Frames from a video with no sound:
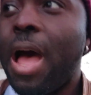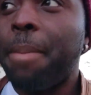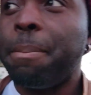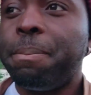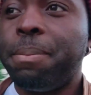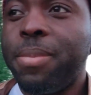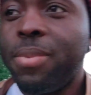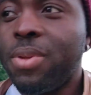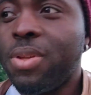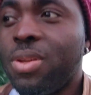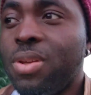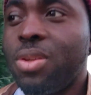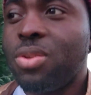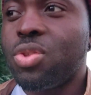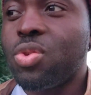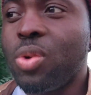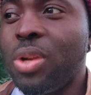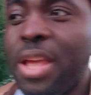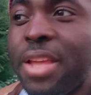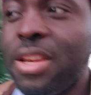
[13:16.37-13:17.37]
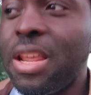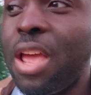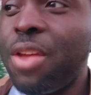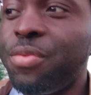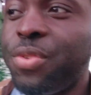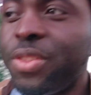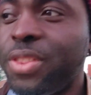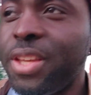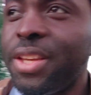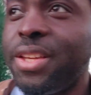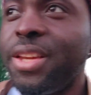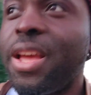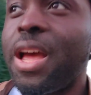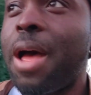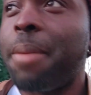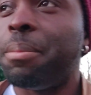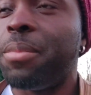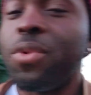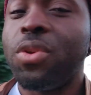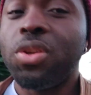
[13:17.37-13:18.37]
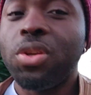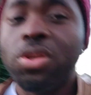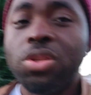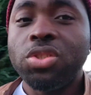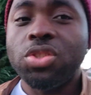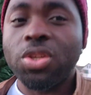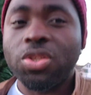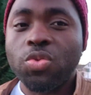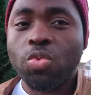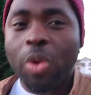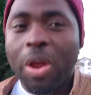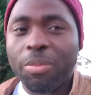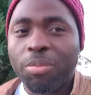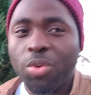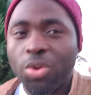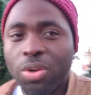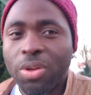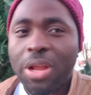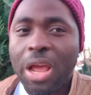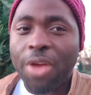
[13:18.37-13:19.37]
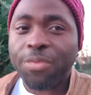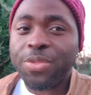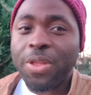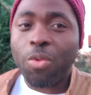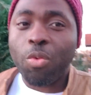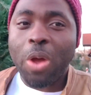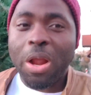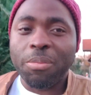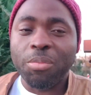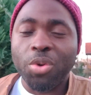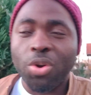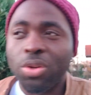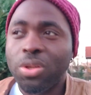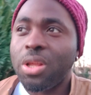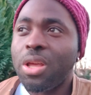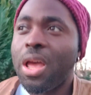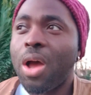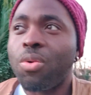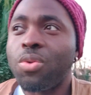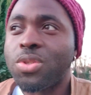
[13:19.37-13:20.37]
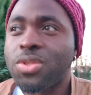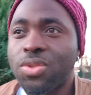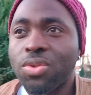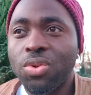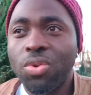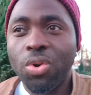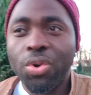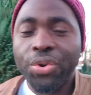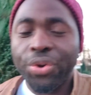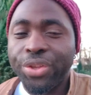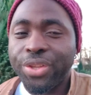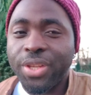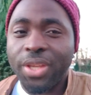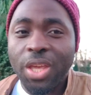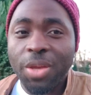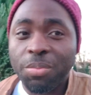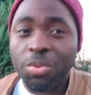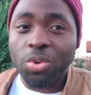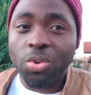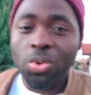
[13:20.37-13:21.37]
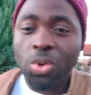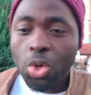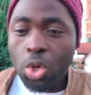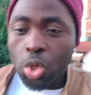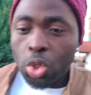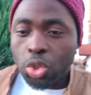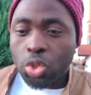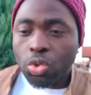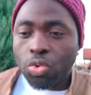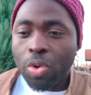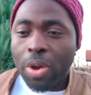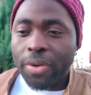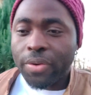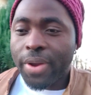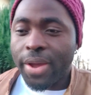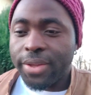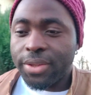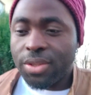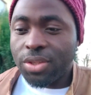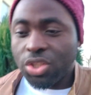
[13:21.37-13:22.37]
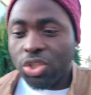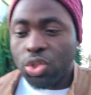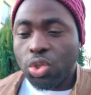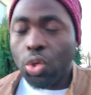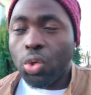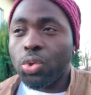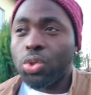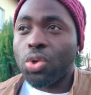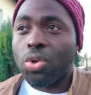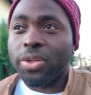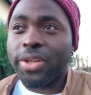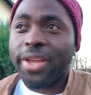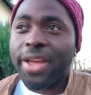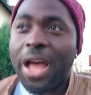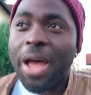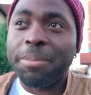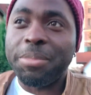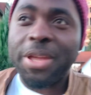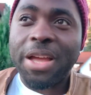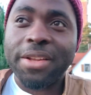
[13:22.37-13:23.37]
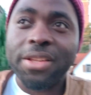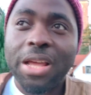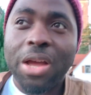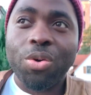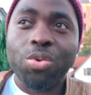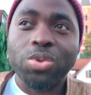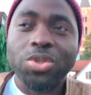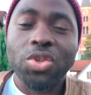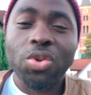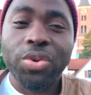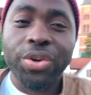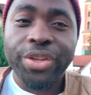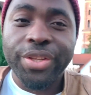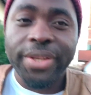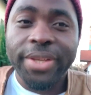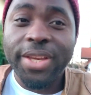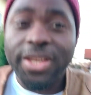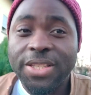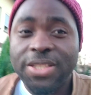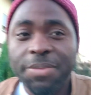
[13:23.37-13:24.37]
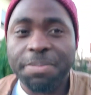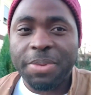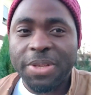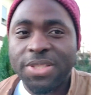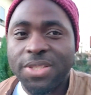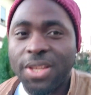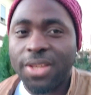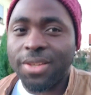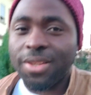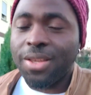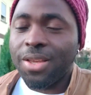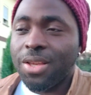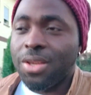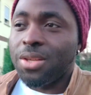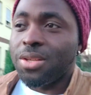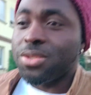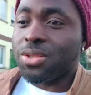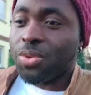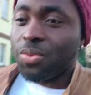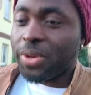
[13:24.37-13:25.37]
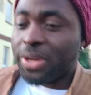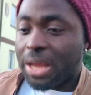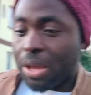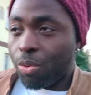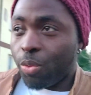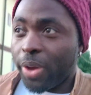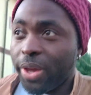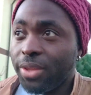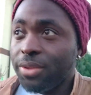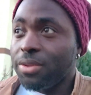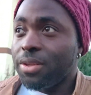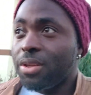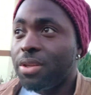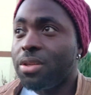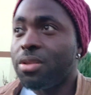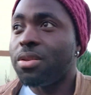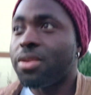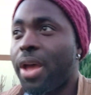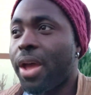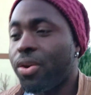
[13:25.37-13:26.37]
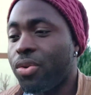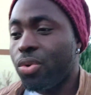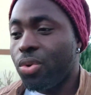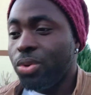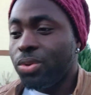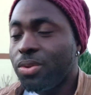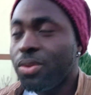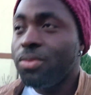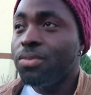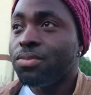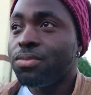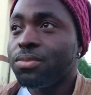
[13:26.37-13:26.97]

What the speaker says: app, to learn everything in the app. Just 1 month. After 1 month, I was already able to go and write. It showed on the app that I was already 80%. So when I went, I wrote